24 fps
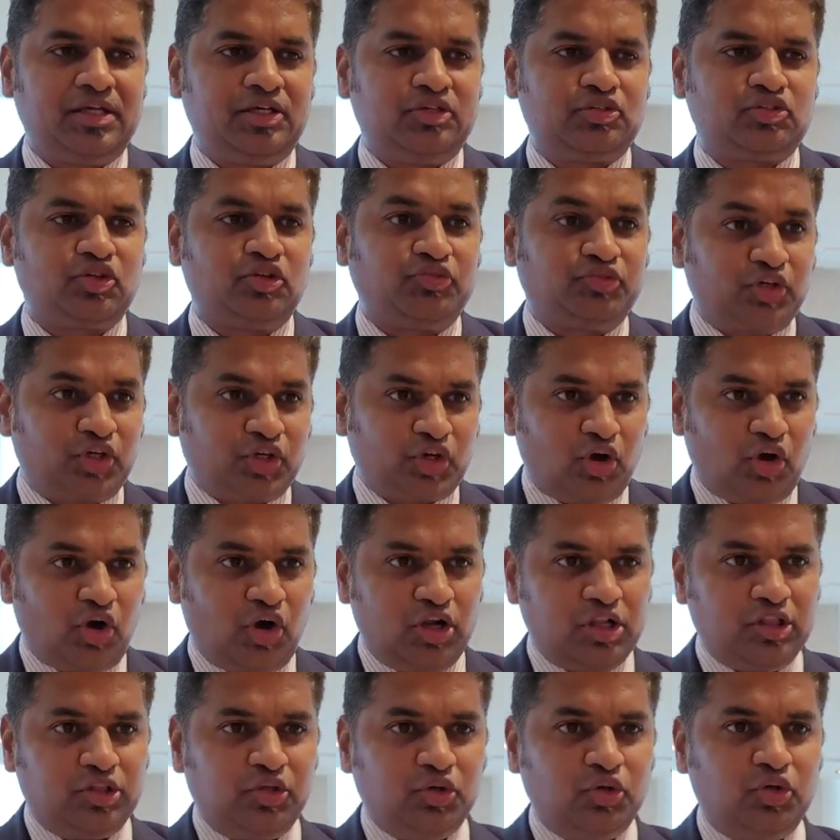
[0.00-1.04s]
So, for
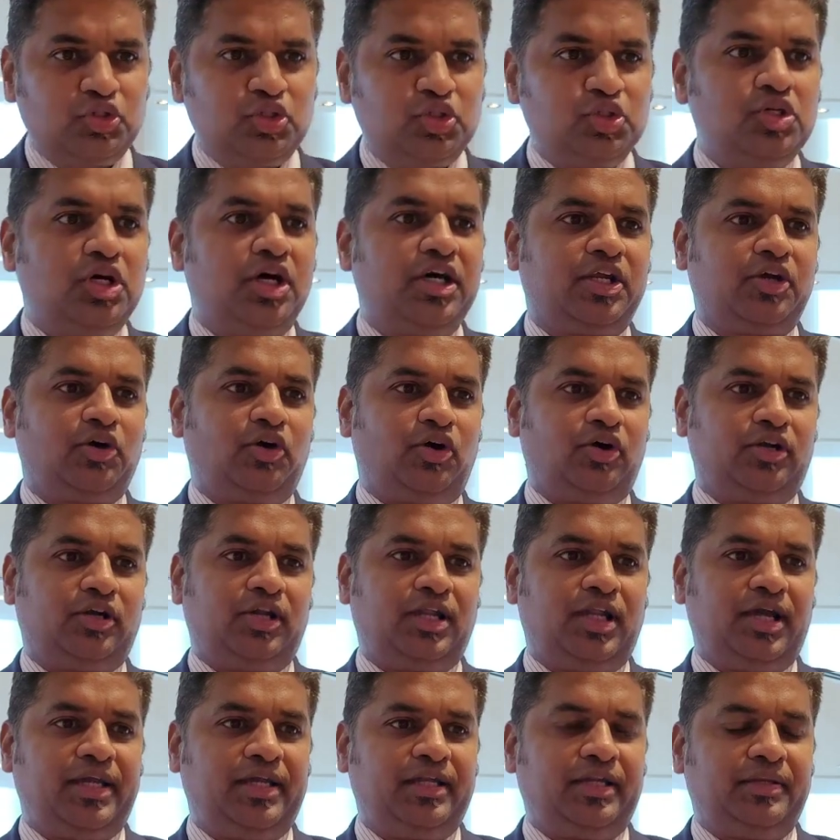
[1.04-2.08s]
all those who are
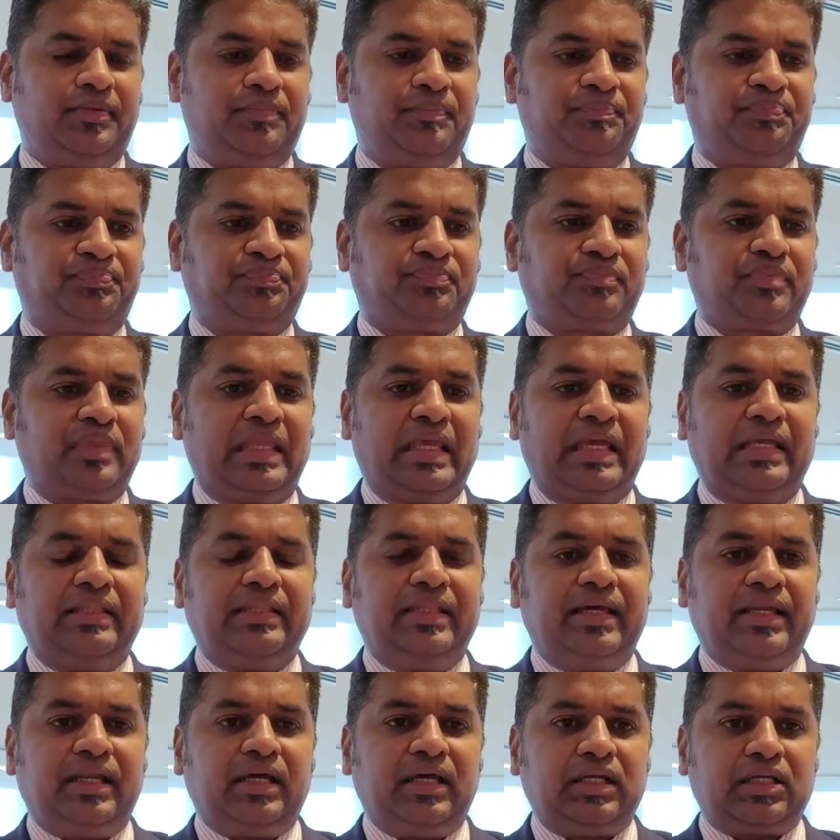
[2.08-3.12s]
online,
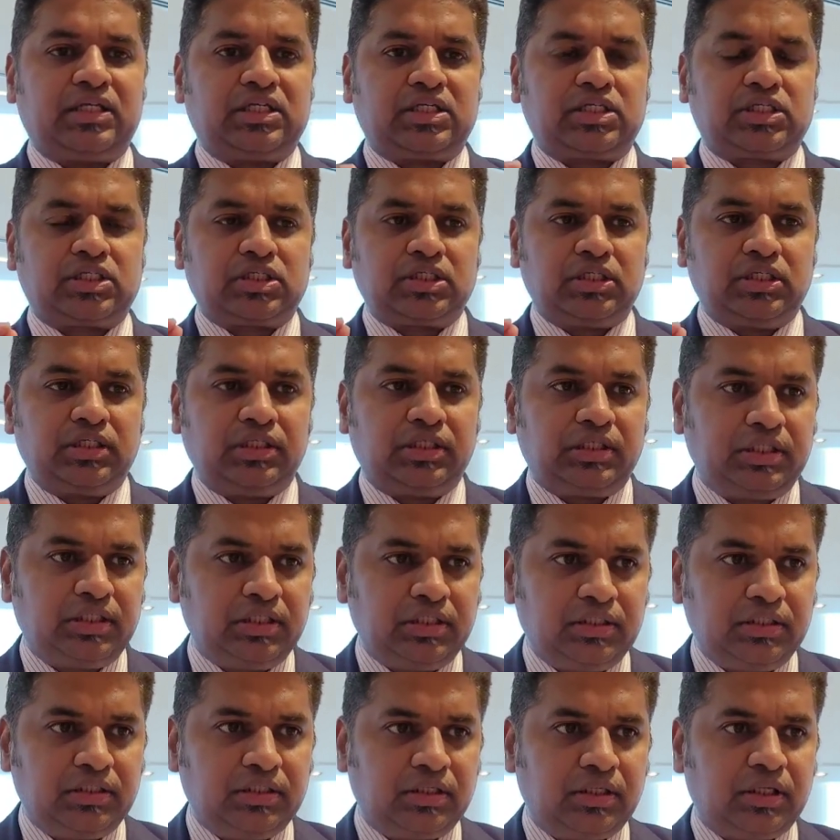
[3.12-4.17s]
there are
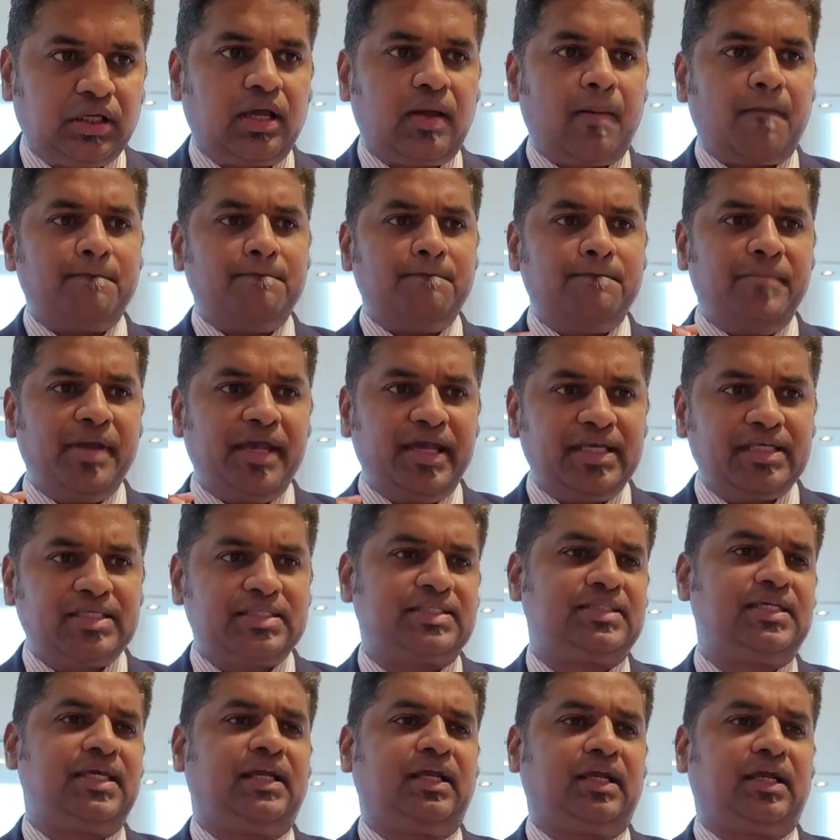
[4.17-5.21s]
certain
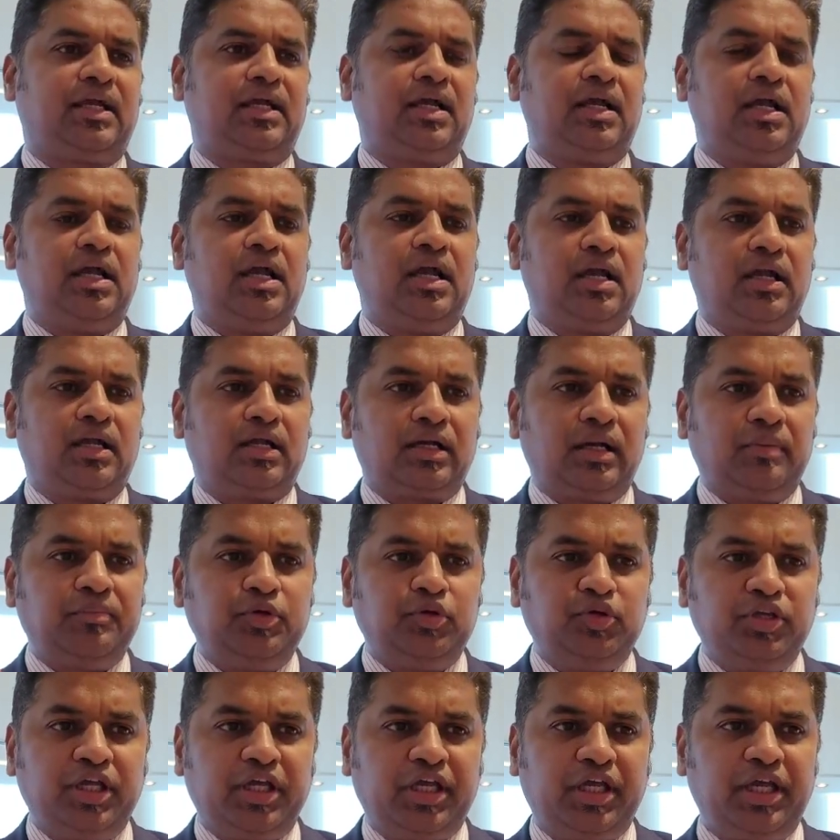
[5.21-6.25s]
basic
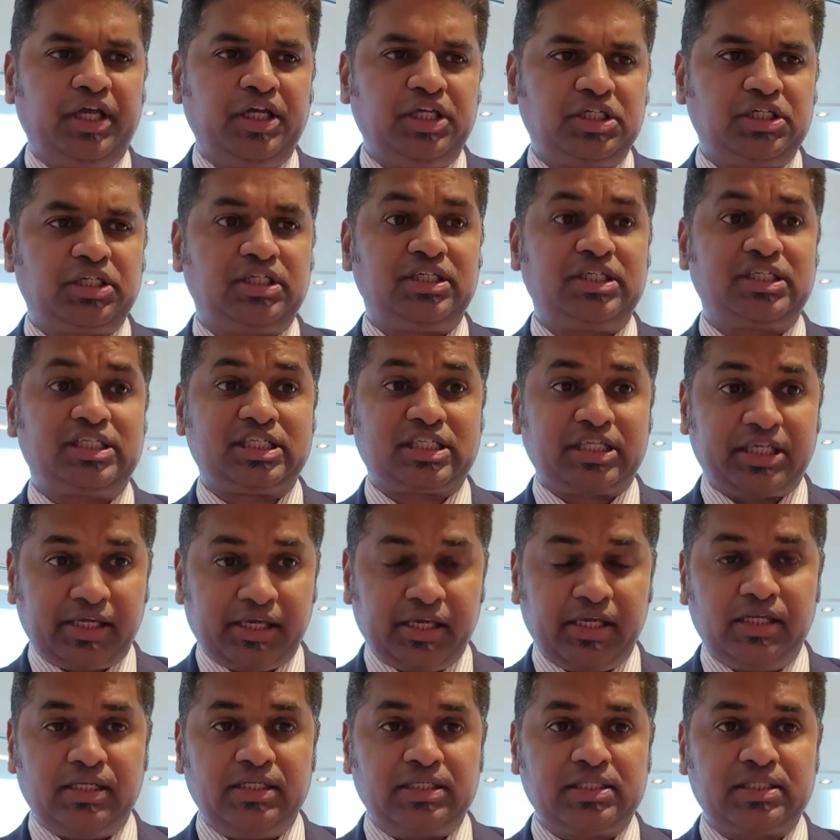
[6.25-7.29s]
communication
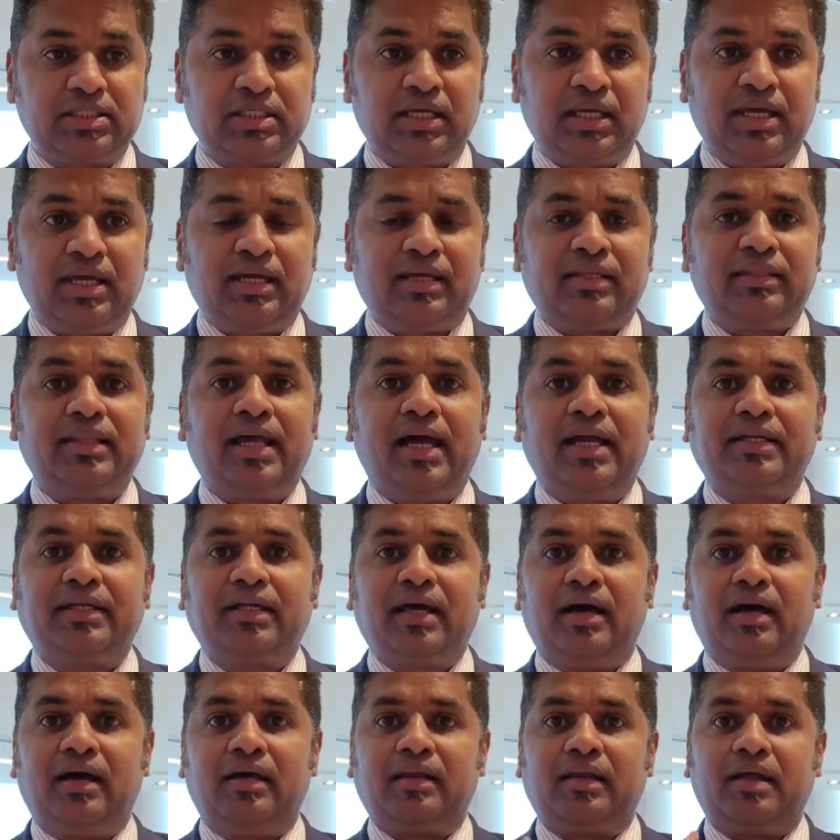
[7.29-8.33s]
skills
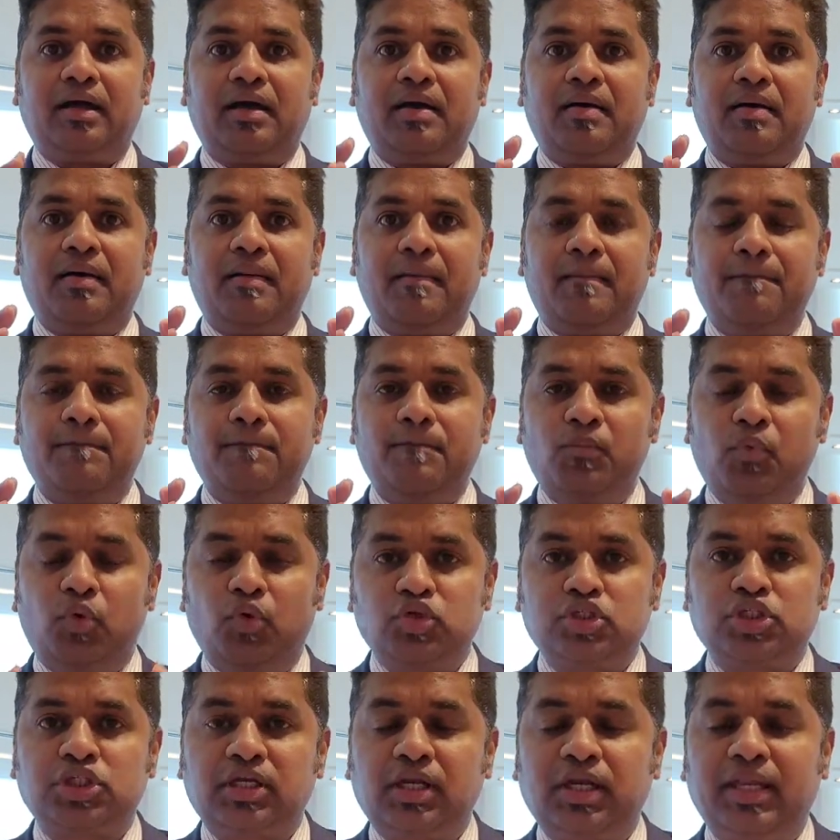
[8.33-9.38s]
that are
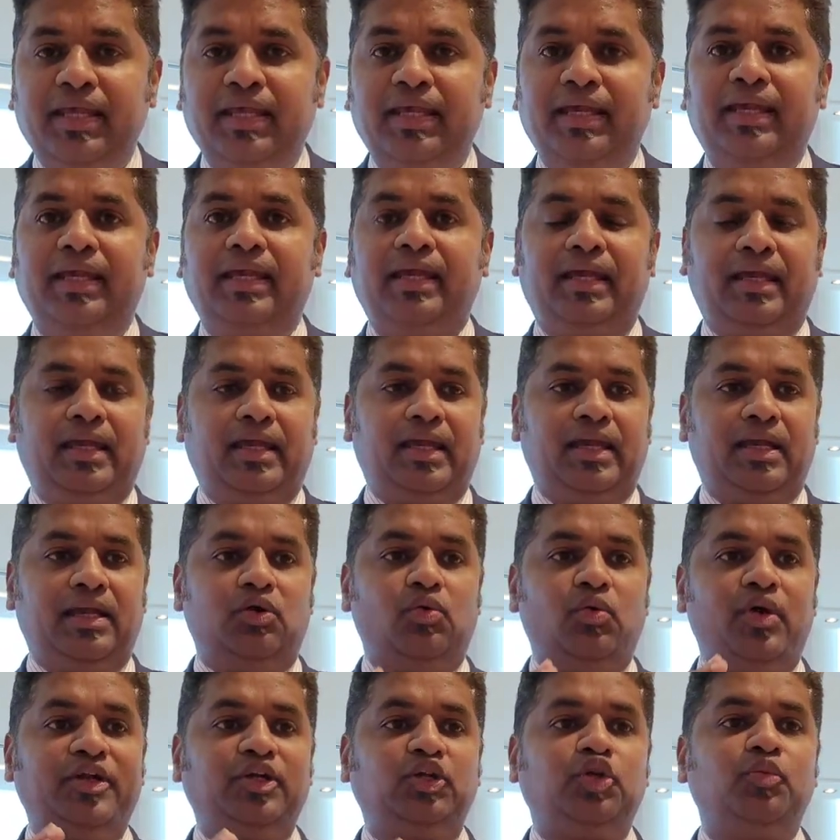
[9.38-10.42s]
mostly
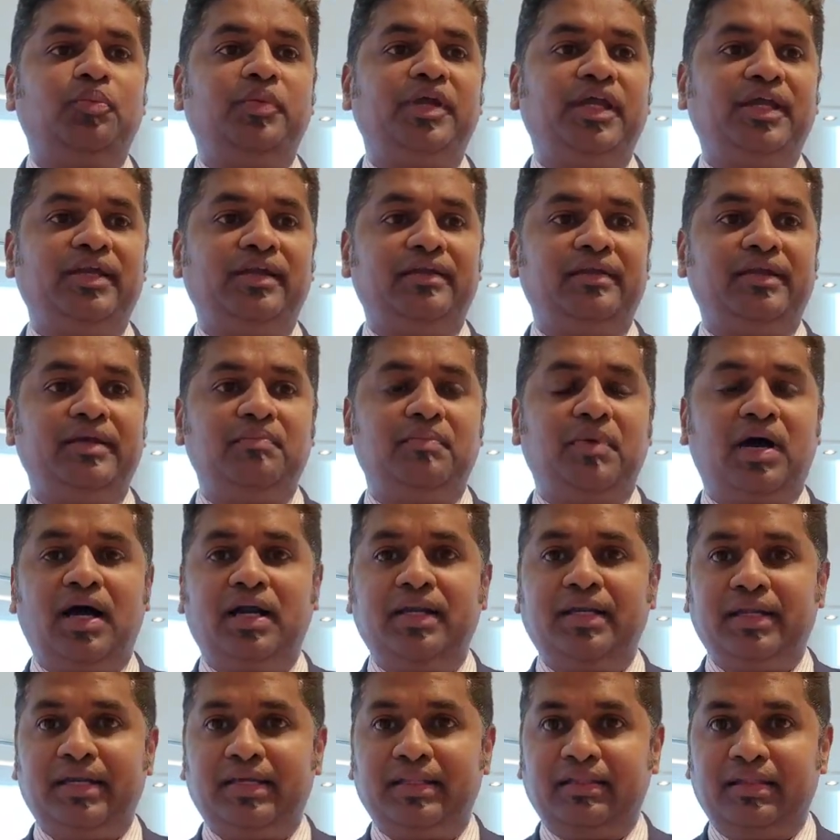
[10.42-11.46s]
going to be in
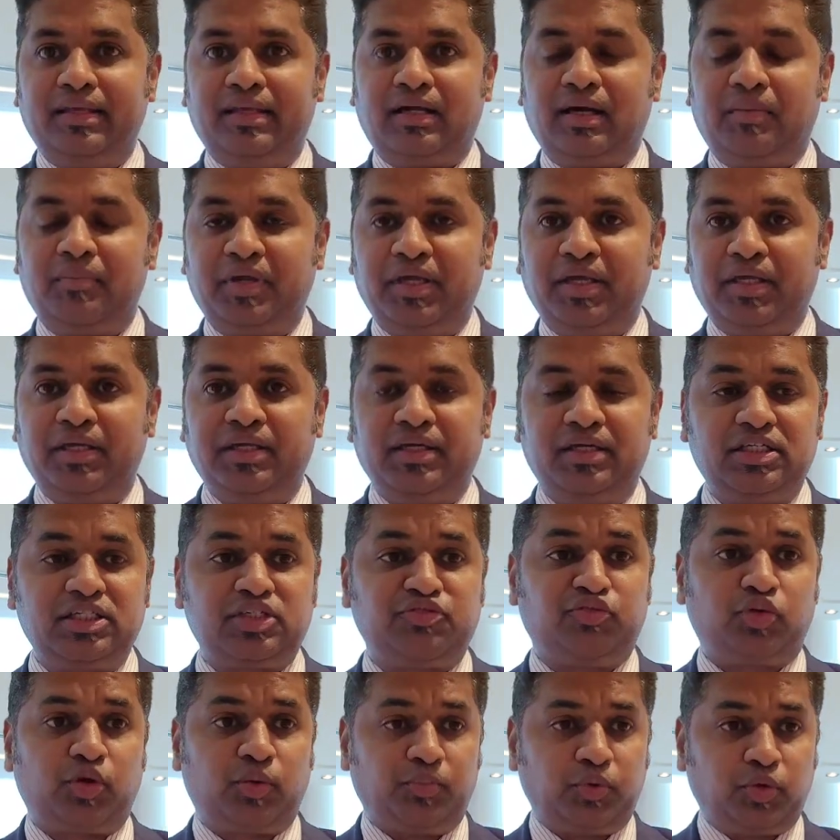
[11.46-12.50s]
demand in the coming years
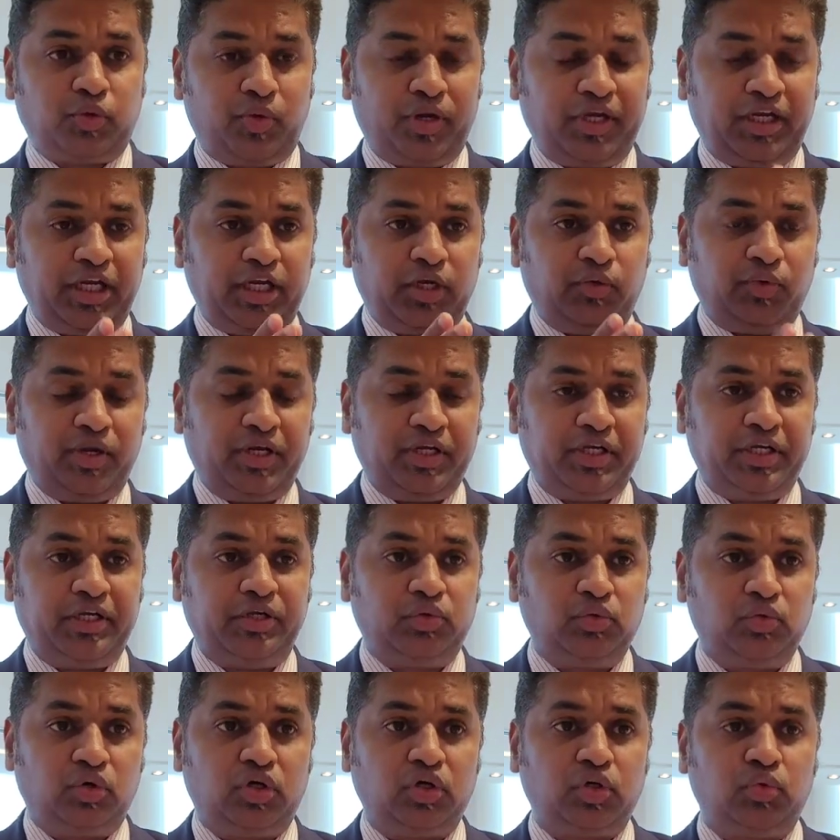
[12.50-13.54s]
from
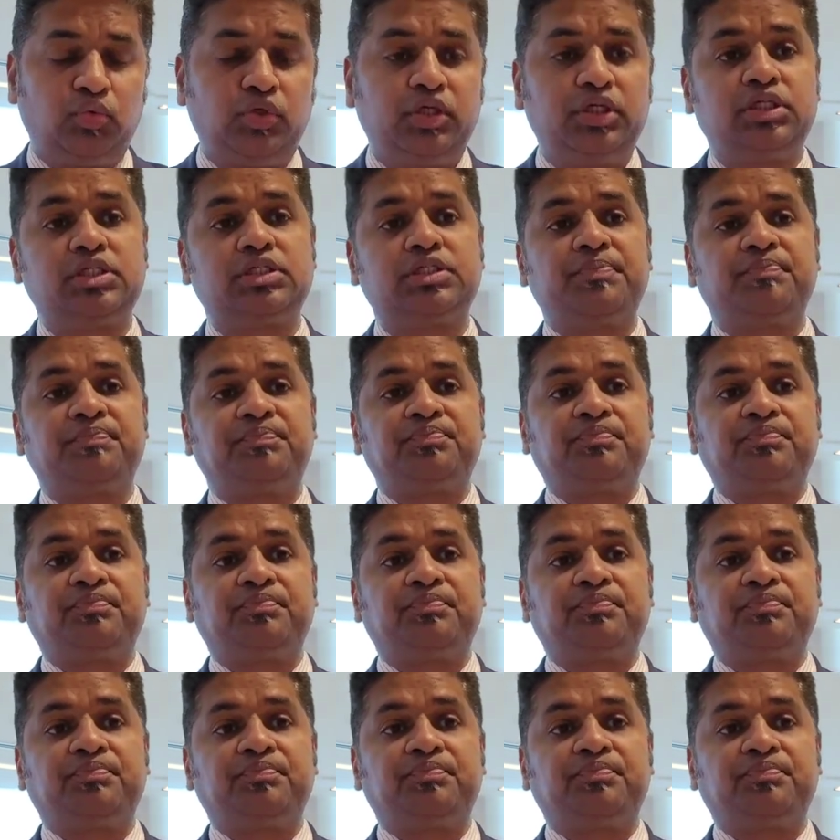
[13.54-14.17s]
2022 onwards